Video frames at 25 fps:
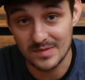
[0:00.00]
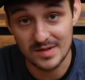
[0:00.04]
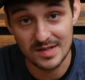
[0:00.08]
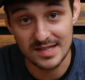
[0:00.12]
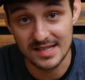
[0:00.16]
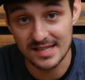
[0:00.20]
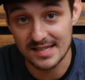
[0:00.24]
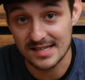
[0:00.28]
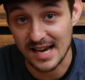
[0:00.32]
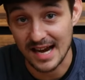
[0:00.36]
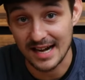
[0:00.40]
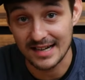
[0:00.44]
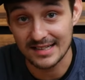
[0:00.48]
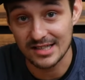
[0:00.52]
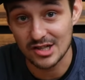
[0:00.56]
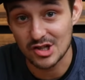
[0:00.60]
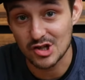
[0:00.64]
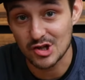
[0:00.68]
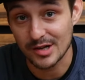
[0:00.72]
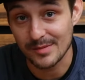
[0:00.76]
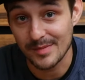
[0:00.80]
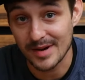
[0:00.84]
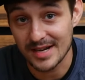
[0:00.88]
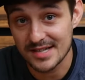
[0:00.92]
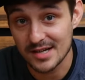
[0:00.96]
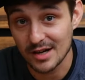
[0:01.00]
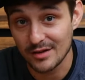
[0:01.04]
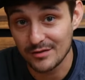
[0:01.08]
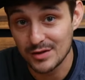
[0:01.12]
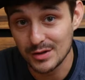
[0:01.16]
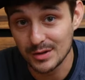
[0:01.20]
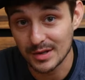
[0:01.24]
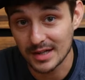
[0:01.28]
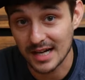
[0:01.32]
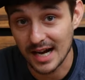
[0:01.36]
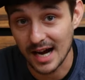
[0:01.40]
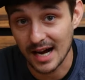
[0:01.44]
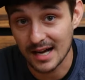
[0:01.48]
decided to treat myself
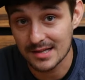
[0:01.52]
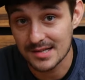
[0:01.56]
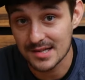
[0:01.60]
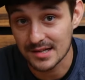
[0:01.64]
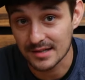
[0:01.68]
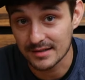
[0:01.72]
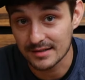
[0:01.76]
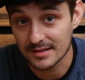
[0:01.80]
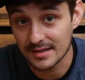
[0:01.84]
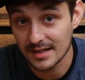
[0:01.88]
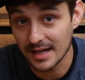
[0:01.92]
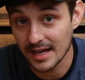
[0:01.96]
to a concert,